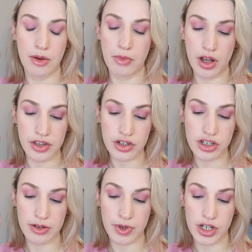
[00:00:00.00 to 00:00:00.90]
More than
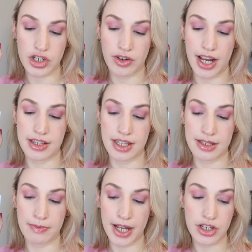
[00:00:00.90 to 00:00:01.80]
just a moisturiser,
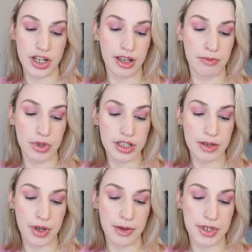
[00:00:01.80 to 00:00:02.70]
this magic
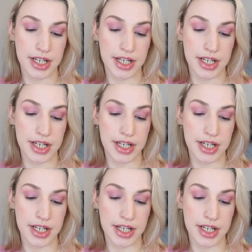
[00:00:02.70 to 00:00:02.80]
multi-purpose